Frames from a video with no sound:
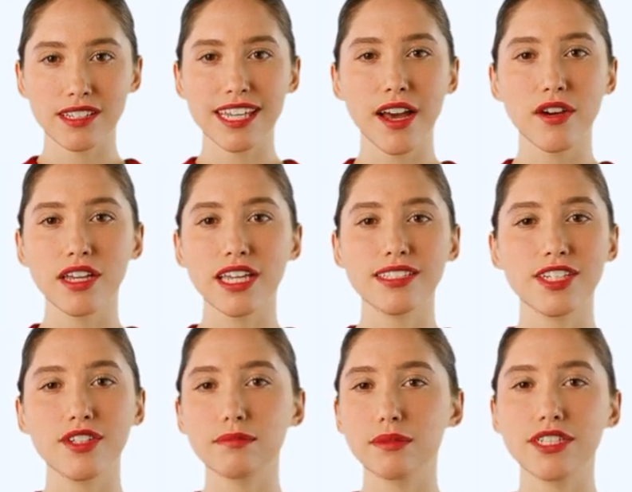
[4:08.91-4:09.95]
Now, let's
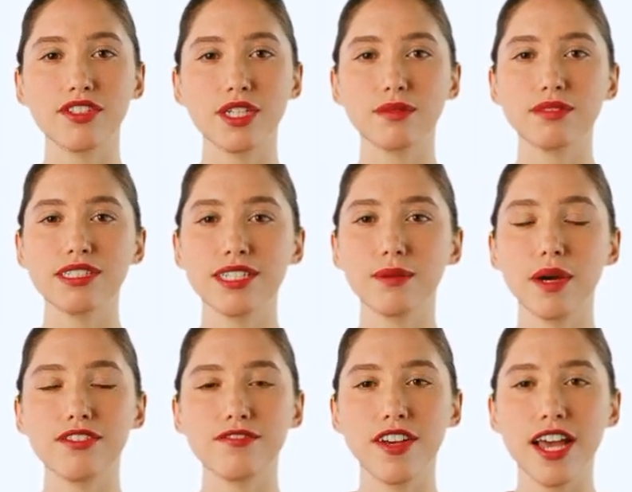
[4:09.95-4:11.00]
go to preview to see
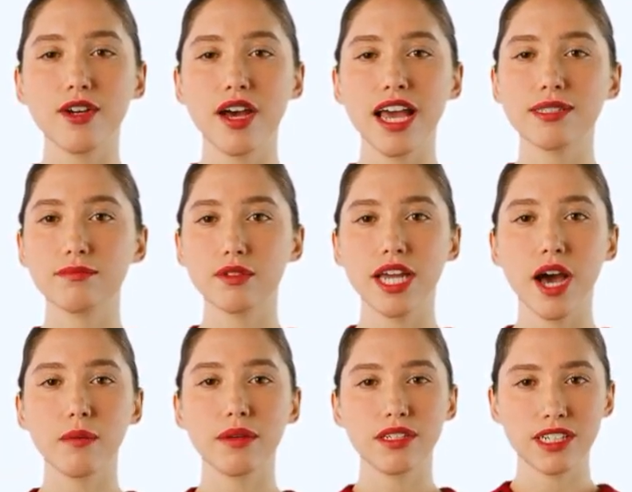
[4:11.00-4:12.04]
what the final export
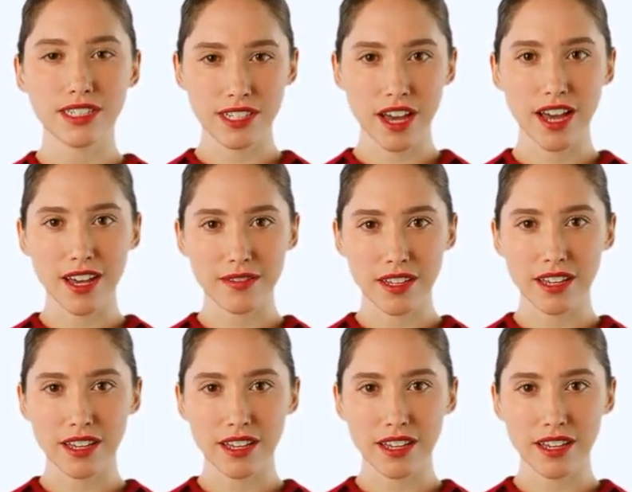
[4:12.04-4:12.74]
output looks like.